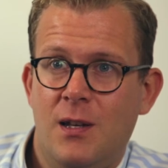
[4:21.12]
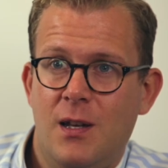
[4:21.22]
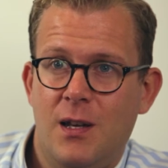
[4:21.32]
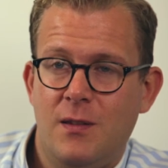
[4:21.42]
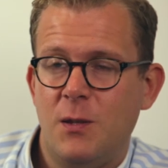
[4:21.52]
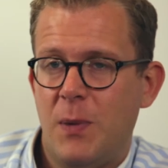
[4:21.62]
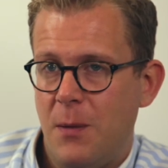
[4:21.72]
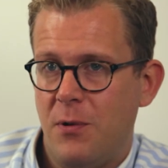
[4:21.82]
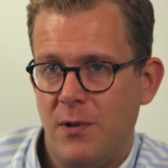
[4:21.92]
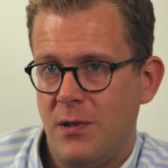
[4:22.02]
This
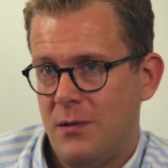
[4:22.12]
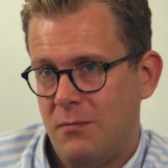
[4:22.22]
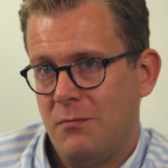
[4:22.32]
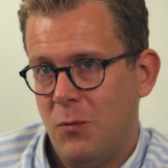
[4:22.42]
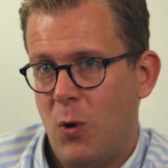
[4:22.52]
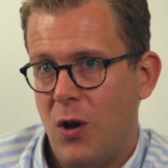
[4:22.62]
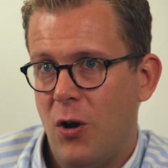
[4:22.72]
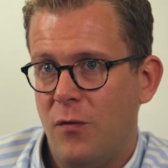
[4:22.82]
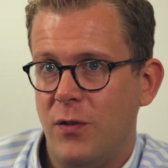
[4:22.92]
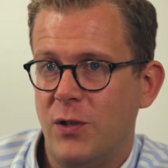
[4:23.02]
paper is quite
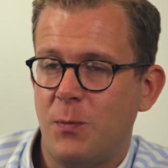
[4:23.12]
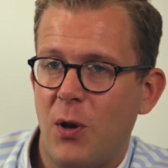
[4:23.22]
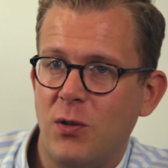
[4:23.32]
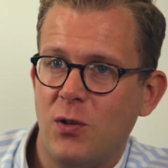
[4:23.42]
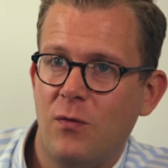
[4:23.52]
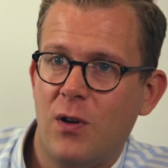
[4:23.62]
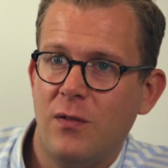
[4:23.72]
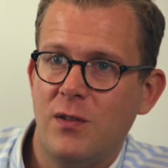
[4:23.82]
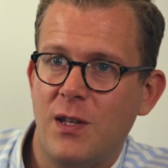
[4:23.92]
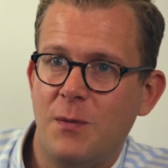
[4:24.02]
often disposed of
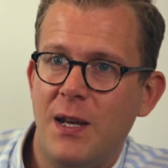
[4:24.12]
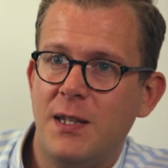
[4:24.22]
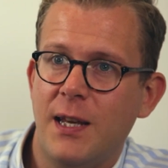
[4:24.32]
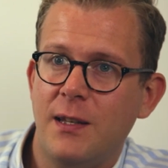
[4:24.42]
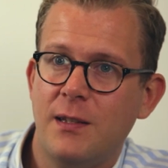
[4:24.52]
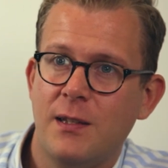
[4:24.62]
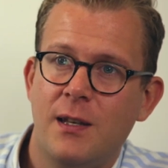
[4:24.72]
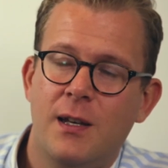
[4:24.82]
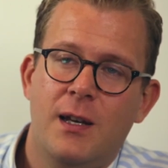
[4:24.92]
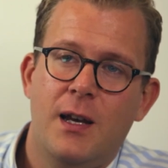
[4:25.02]
after these meetings,
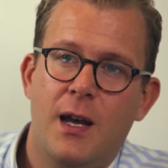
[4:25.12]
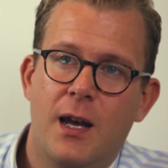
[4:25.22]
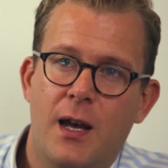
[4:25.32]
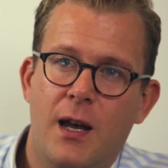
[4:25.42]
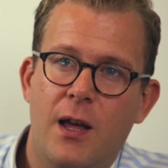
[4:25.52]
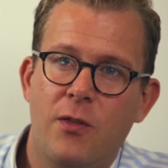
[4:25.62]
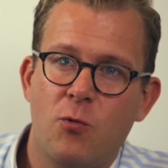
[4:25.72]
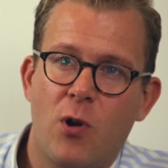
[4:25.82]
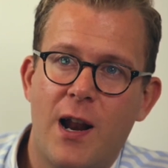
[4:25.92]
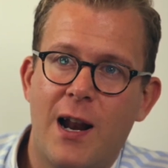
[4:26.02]
and
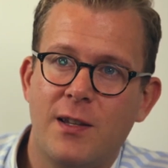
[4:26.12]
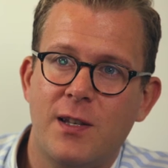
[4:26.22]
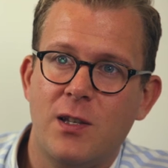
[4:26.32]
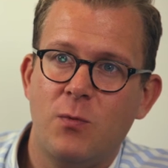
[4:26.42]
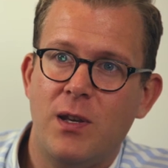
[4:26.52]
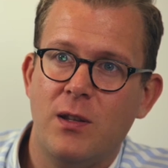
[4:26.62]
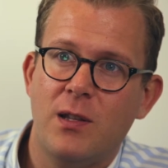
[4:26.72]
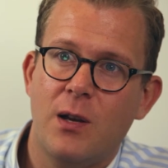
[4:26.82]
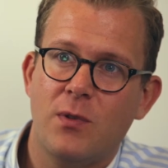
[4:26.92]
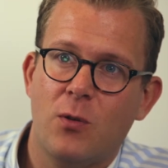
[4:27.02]
through our analysis we can
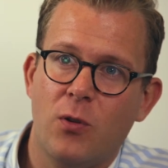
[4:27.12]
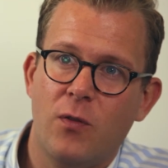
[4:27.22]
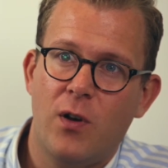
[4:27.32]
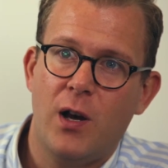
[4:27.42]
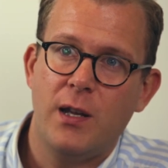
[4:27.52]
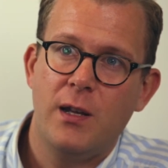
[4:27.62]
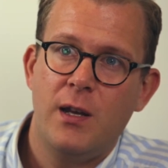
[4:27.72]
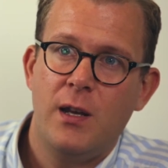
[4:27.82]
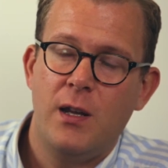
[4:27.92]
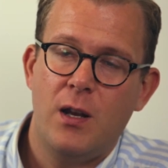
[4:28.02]
help to quantify
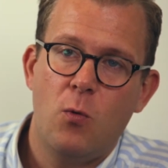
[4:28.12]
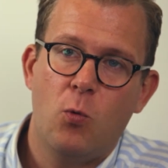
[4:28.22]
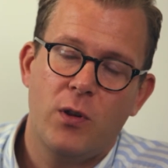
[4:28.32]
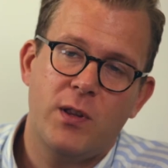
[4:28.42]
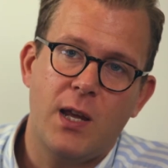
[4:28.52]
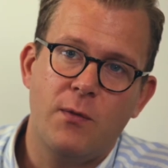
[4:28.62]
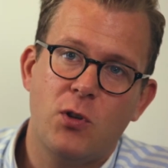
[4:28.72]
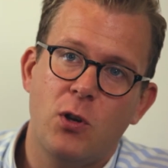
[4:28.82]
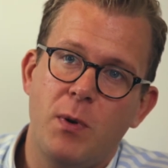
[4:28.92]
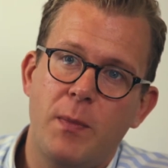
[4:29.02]
what savings
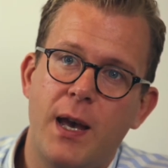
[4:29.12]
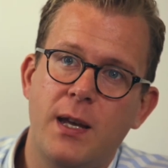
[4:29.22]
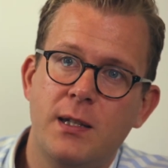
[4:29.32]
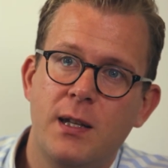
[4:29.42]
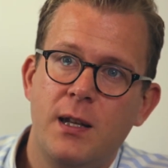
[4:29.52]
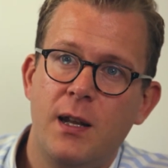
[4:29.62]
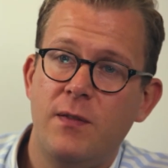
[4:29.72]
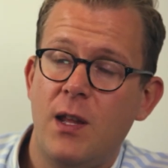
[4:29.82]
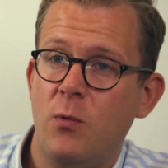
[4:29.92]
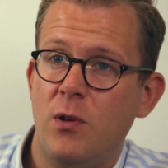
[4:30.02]
could be made
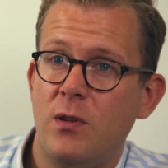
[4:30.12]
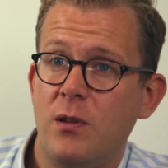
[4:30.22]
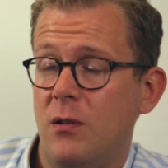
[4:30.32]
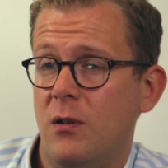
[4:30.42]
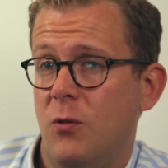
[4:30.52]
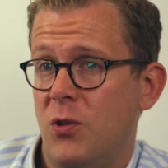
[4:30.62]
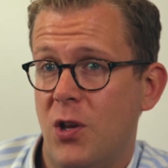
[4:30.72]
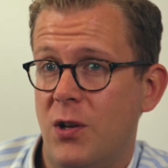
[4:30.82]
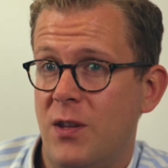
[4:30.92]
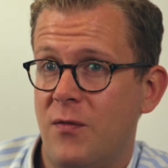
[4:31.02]
if there was
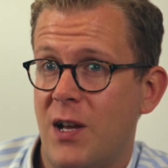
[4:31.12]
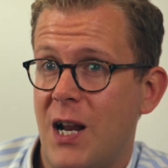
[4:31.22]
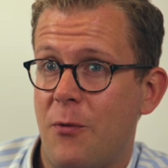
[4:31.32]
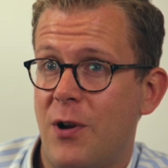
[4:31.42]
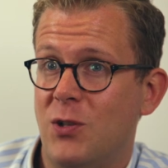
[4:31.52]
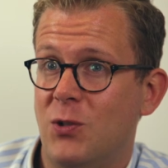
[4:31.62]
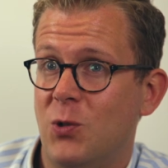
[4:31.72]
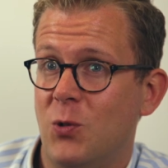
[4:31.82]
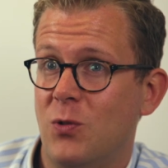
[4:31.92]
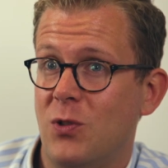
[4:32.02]
alternative collaboration
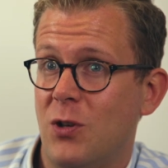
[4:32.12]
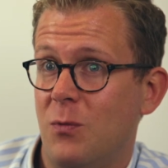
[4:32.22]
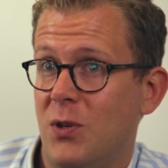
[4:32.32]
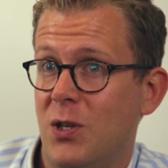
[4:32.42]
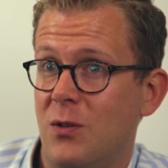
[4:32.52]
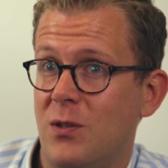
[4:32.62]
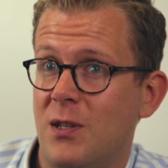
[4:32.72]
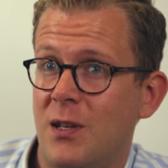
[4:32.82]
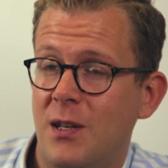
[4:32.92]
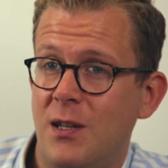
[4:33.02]
tools that could be
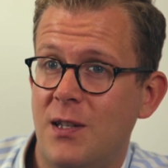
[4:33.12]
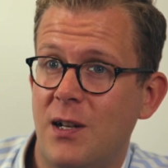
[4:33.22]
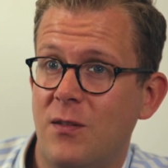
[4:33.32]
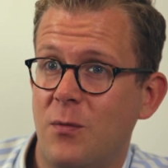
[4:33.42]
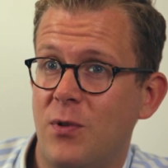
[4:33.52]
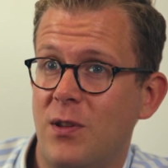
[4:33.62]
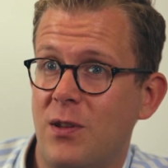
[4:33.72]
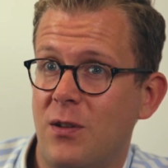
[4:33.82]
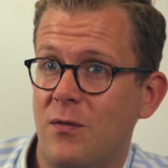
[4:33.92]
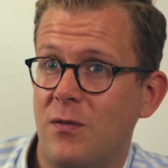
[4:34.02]
used instead of the
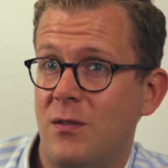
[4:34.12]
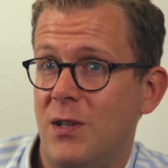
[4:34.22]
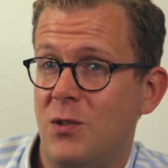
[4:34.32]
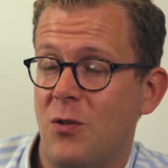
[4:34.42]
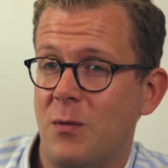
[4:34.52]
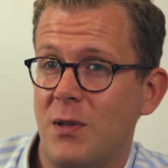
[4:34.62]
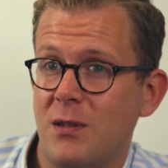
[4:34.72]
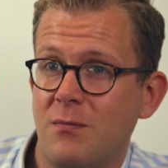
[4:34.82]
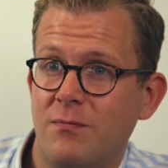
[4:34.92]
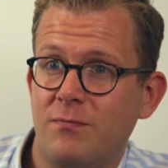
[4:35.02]
printing of these documents.